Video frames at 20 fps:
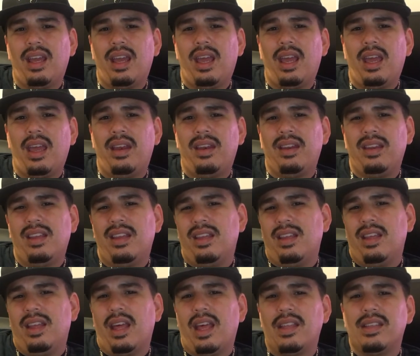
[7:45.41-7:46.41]
and
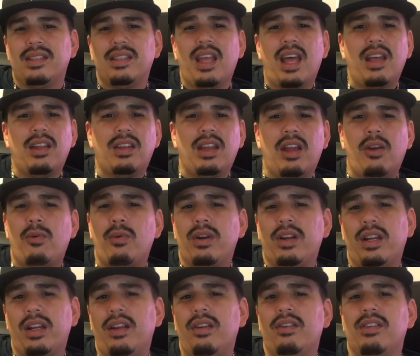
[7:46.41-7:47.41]
it's not
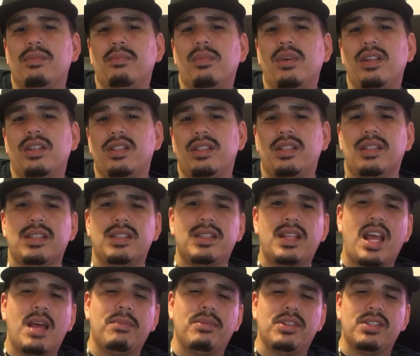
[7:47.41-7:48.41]
nowhere near as much as an
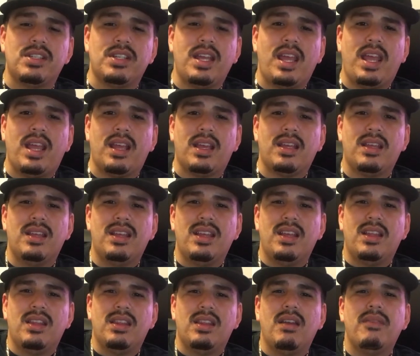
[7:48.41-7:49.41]
established tank.
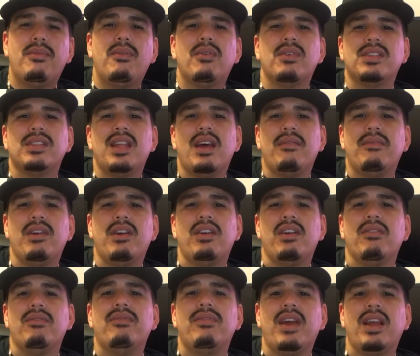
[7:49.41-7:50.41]
Therefore, it's not
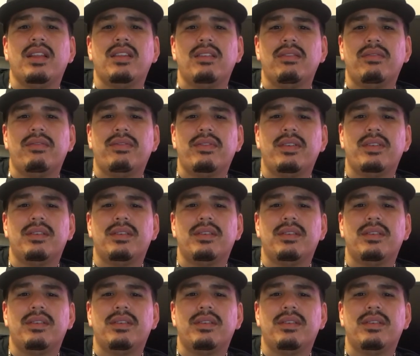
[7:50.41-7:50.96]
very effective.